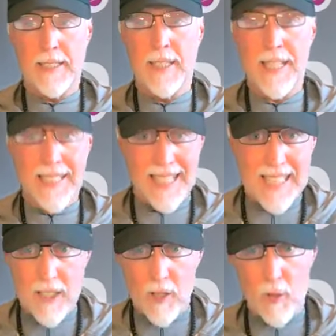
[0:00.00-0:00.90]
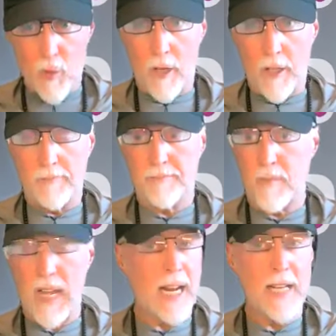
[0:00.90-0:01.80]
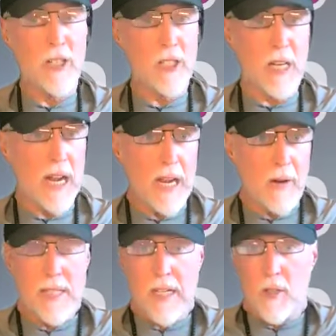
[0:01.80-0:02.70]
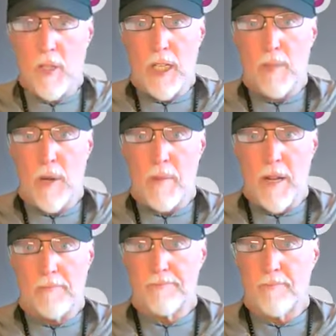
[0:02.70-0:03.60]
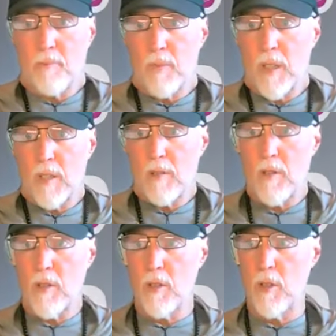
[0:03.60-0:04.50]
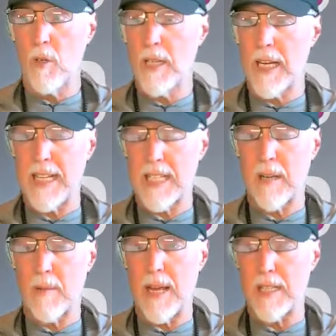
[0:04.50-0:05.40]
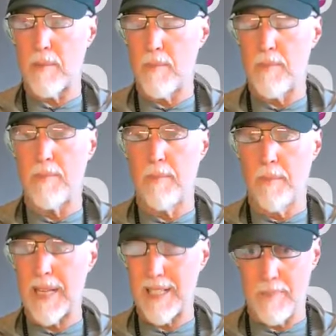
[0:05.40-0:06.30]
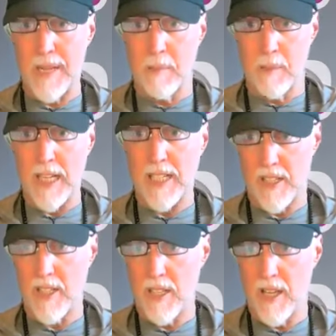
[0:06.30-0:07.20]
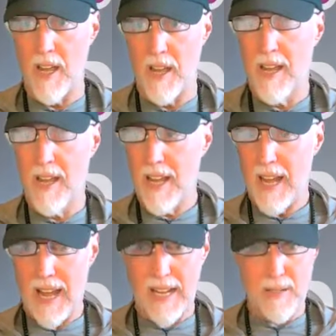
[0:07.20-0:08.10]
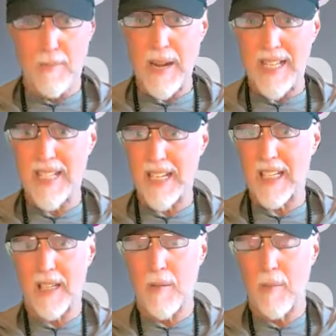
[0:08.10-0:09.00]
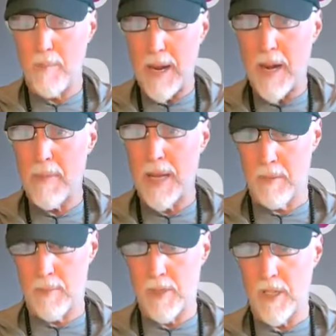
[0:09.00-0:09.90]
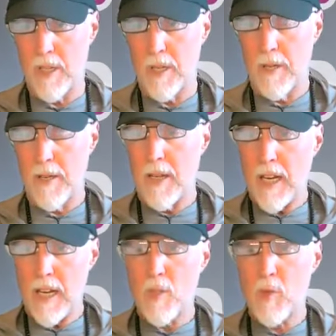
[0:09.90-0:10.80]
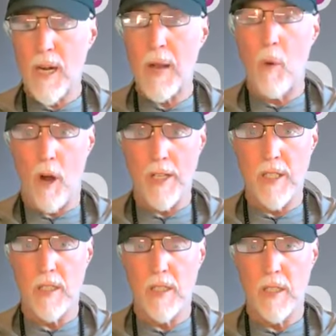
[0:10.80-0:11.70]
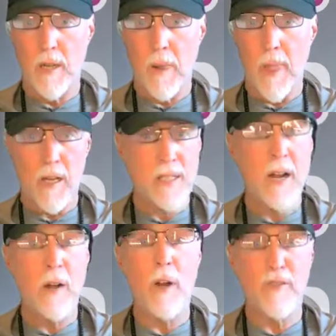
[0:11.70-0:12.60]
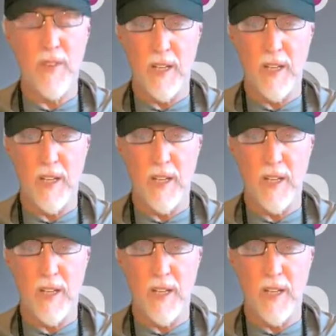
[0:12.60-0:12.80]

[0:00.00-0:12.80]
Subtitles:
and let that do its work. And I always say, do the experiment. Do it as a minimalist, as a basic bare minimums. Here's what I want. Here's how I want to